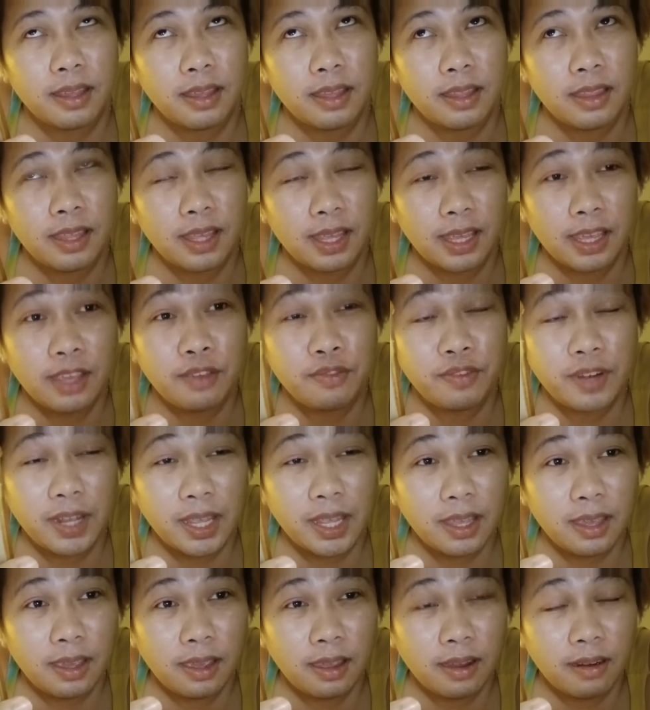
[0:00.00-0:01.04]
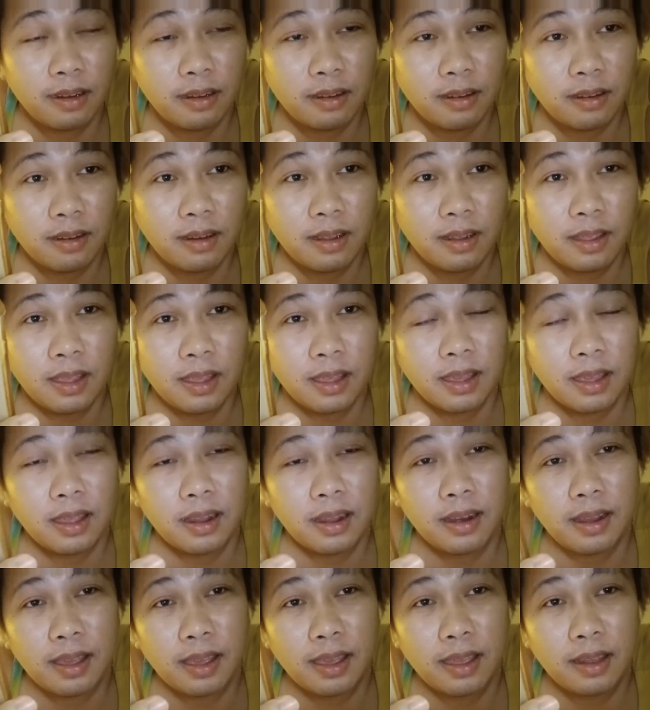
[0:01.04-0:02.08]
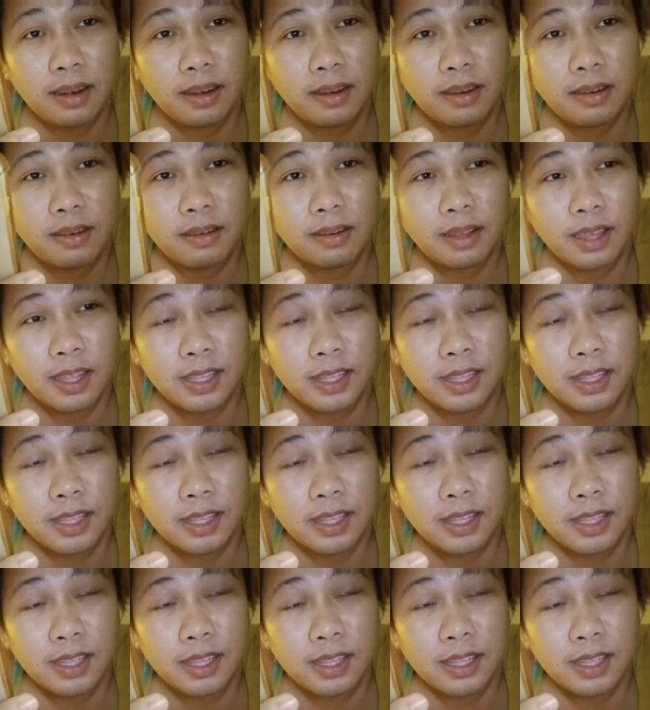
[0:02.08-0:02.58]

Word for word: in the evening here and then